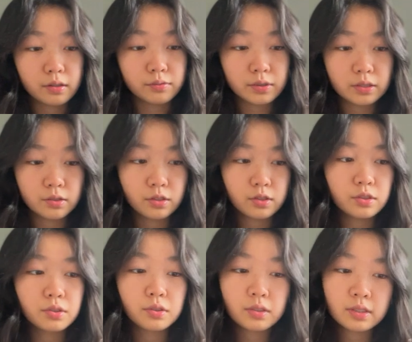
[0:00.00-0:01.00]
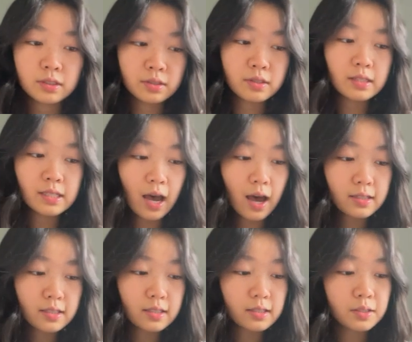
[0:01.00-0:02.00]
research, the tasks
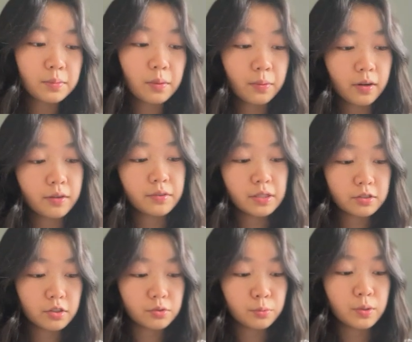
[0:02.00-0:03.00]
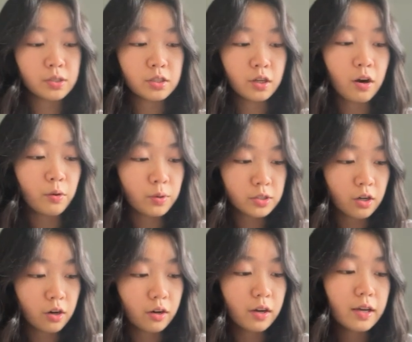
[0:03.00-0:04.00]
in similar product research, which
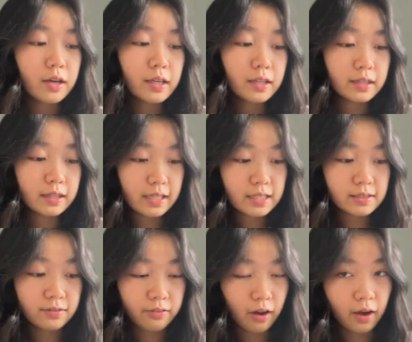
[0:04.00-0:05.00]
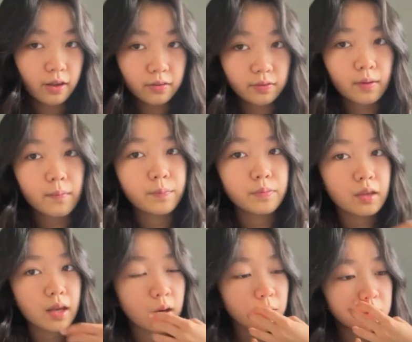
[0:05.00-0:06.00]
are these five,
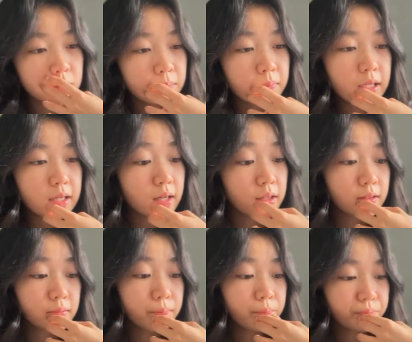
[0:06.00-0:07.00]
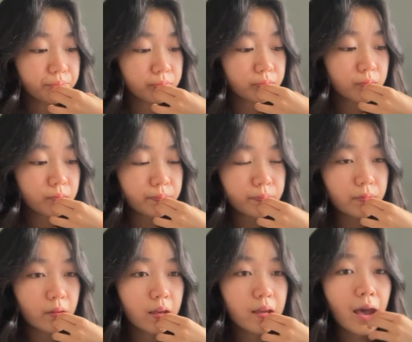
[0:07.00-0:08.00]
helped me in
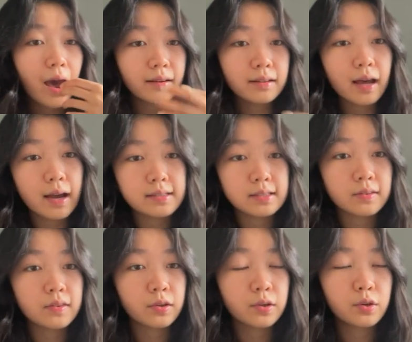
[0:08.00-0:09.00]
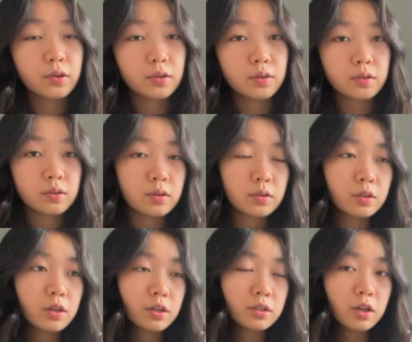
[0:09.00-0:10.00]
analyzing the
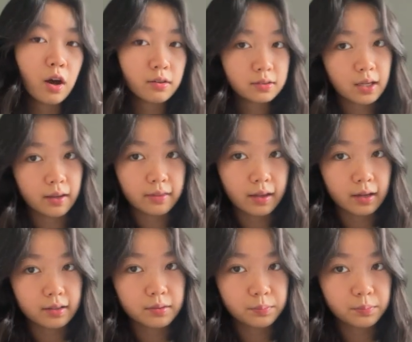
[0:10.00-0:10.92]
good content that